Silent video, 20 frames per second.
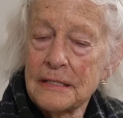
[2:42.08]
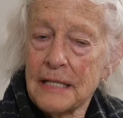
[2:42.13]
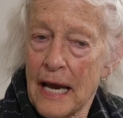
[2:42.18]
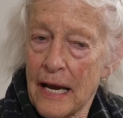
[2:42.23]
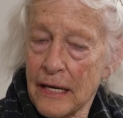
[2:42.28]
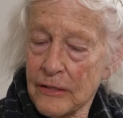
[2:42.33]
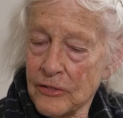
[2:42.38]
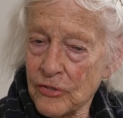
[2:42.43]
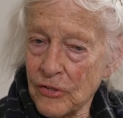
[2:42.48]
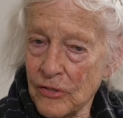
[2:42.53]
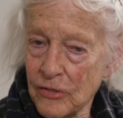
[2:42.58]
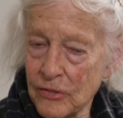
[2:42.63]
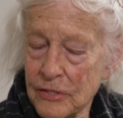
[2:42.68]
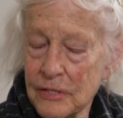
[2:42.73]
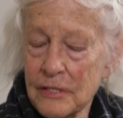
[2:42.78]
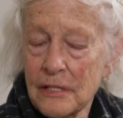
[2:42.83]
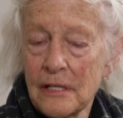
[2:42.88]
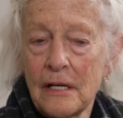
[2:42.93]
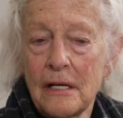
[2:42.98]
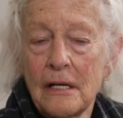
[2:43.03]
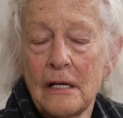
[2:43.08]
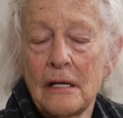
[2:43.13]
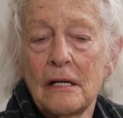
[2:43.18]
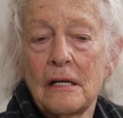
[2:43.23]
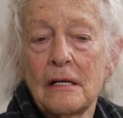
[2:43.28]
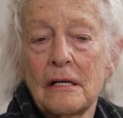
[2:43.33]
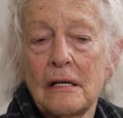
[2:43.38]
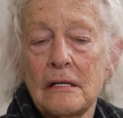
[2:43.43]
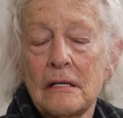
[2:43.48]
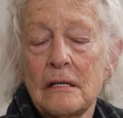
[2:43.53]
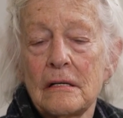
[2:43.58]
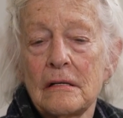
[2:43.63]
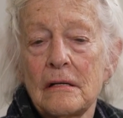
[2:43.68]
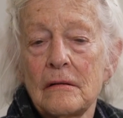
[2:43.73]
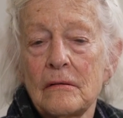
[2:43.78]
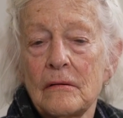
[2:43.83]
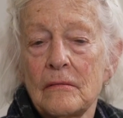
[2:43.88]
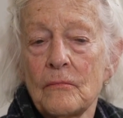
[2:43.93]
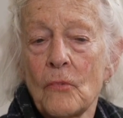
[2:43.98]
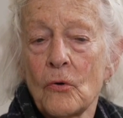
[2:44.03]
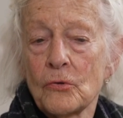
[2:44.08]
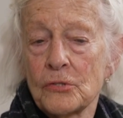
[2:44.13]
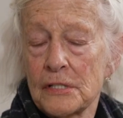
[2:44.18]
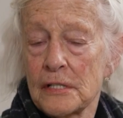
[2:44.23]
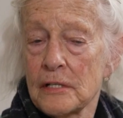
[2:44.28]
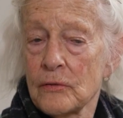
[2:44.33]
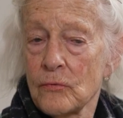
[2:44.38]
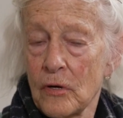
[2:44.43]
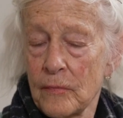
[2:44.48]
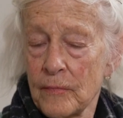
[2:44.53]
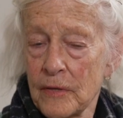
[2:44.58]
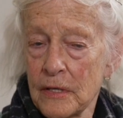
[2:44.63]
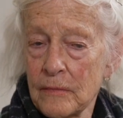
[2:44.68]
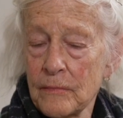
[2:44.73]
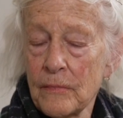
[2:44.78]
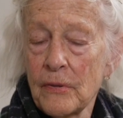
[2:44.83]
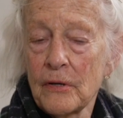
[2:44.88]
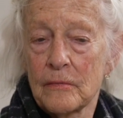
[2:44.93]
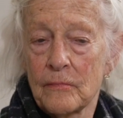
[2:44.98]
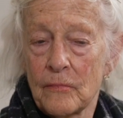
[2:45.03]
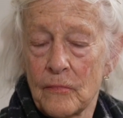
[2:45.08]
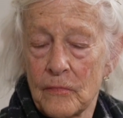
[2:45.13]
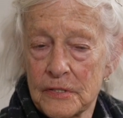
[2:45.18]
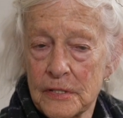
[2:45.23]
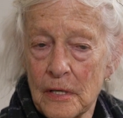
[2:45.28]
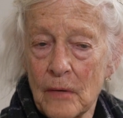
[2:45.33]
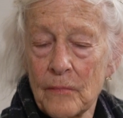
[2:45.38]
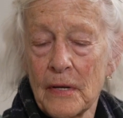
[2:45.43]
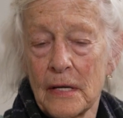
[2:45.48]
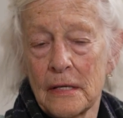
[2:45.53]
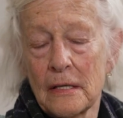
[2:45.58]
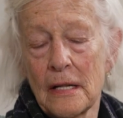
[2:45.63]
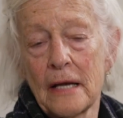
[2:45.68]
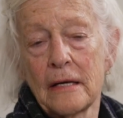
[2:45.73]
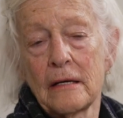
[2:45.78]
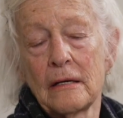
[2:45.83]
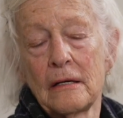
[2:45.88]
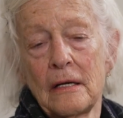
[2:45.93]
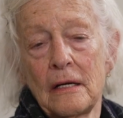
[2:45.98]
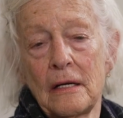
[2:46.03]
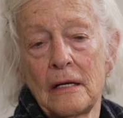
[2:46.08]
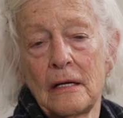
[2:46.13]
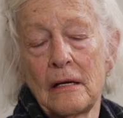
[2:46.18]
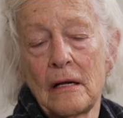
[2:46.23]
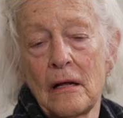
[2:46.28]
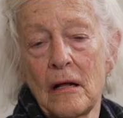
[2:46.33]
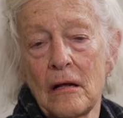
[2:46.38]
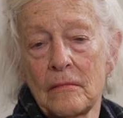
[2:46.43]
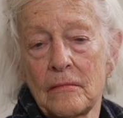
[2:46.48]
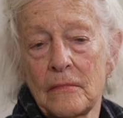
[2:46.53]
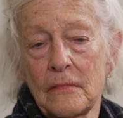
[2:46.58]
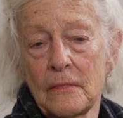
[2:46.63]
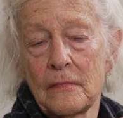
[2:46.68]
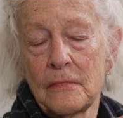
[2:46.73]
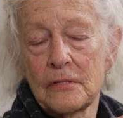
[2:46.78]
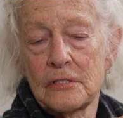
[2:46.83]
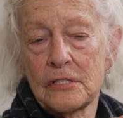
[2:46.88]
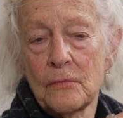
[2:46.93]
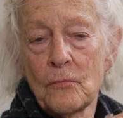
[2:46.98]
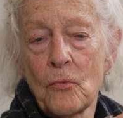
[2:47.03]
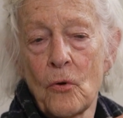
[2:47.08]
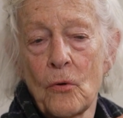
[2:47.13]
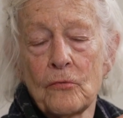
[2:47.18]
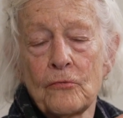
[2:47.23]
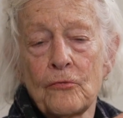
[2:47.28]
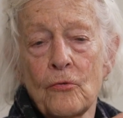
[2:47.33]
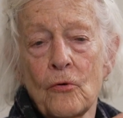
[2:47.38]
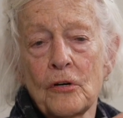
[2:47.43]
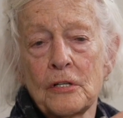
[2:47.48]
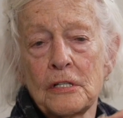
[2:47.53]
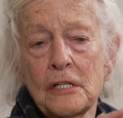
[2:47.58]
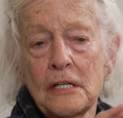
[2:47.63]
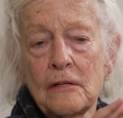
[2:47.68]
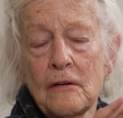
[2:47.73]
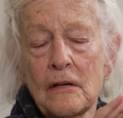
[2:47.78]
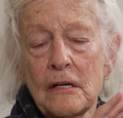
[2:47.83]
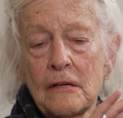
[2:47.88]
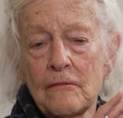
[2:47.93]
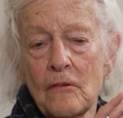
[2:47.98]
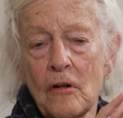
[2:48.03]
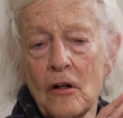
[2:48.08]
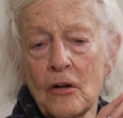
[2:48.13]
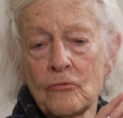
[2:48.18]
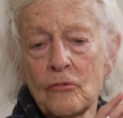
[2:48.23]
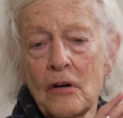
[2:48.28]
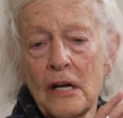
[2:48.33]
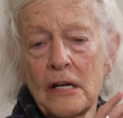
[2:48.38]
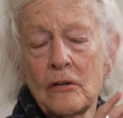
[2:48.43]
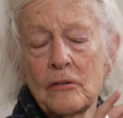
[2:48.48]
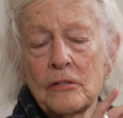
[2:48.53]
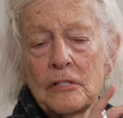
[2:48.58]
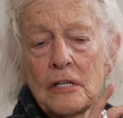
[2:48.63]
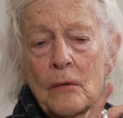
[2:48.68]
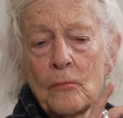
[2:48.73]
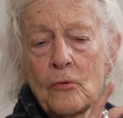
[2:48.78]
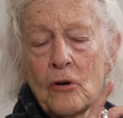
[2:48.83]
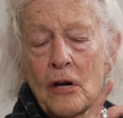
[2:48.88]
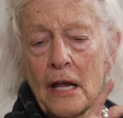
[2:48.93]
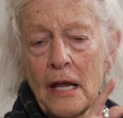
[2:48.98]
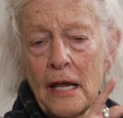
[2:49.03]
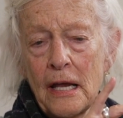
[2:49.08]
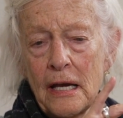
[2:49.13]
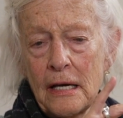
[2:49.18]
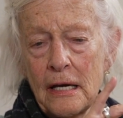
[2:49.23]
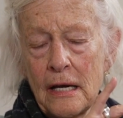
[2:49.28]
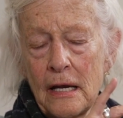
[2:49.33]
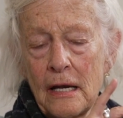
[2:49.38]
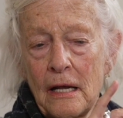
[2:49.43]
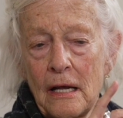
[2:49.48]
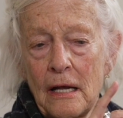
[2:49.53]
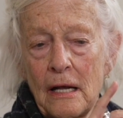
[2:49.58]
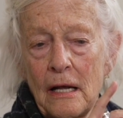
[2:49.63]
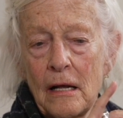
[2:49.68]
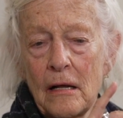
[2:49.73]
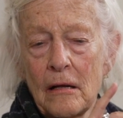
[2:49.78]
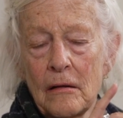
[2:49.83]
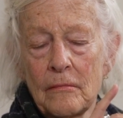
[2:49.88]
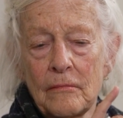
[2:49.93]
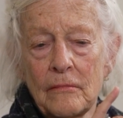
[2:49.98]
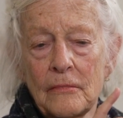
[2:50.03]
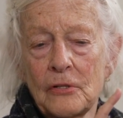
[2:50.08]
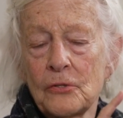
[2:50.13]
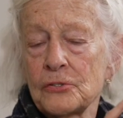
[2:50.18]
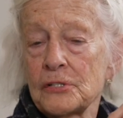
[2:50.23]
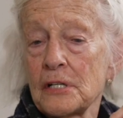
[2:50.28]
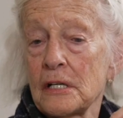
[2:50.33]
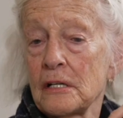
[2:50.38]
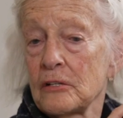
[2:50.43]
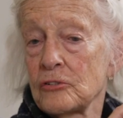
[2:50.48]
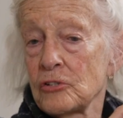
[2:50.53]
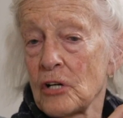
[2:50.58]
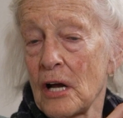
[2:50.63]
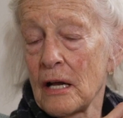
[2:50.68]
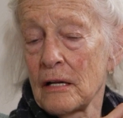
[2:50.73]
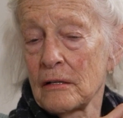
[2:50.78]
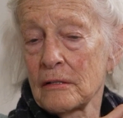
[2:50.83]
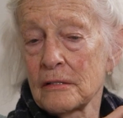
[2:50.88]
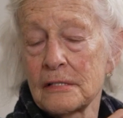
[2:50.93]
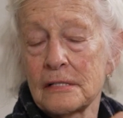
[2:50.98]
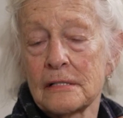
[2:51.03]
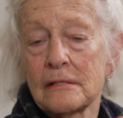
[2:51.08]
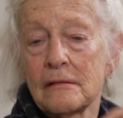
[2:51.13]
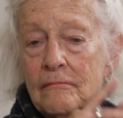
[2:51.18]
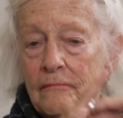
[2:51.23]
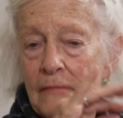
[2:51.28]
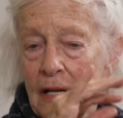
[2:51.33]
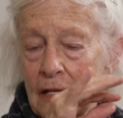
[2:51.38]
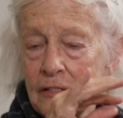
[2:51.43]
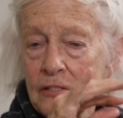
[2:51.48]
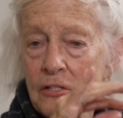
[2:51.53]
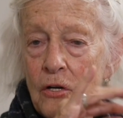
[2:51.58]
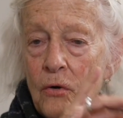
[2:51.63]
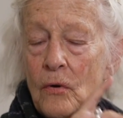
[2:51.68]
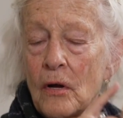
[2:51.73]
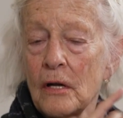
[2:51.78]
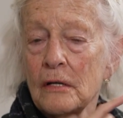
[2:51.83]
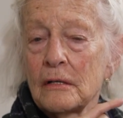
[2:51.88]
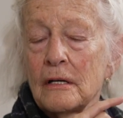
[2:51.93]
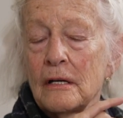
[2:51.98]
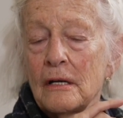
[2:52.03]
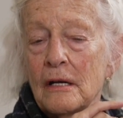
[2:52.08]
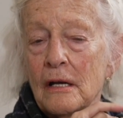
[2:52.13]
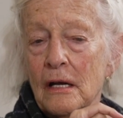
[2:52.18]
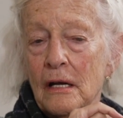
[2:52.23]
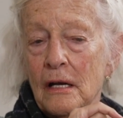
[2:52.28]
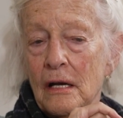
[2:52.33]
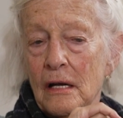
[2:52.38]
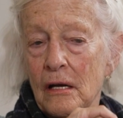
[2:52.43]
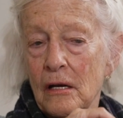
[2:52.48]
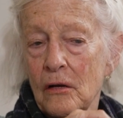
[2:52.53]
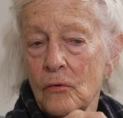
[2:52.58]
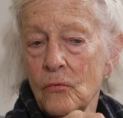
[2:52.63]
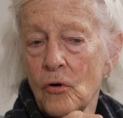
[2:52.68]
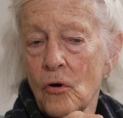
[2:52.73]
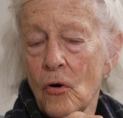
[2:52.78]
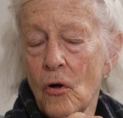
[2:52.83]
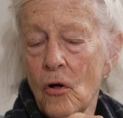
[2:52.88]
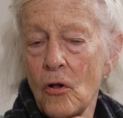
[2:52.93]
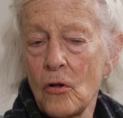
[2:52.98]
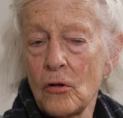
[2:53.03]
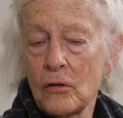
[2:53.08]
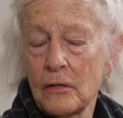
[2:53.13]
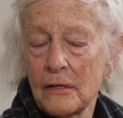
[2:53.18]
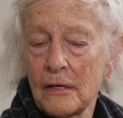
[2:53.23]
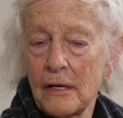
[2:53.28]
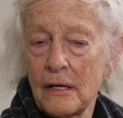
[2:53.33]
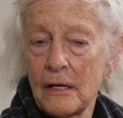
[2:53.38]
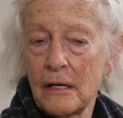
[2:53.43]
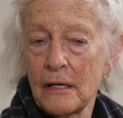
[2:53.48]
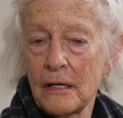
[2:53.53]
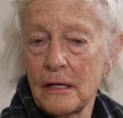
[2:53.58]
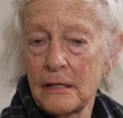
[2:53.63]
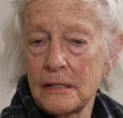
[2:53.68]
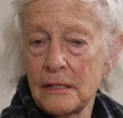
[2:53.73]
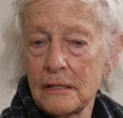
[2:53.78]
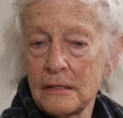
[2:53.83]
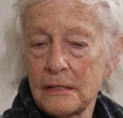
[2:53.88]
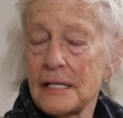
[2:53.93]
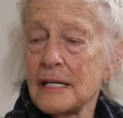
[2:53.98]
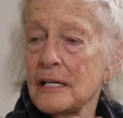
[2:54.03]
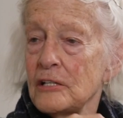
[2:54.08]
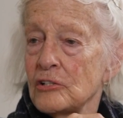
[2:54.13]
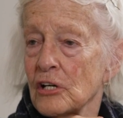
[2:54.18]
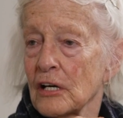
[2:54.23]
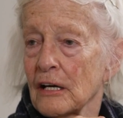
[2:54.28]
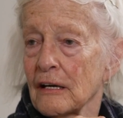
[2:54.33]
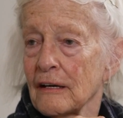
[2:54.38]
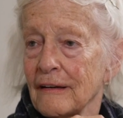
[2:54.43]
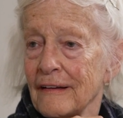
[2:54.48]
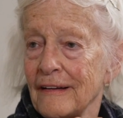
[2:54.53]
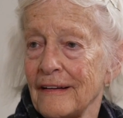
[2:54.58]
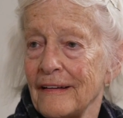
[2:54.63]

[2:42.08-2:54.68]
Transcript: dancers, mostly women, but some men, like Simone Forti, Yvonne Rainer, Deborah Hay, Lucinda Childs, and so on, were all teaching.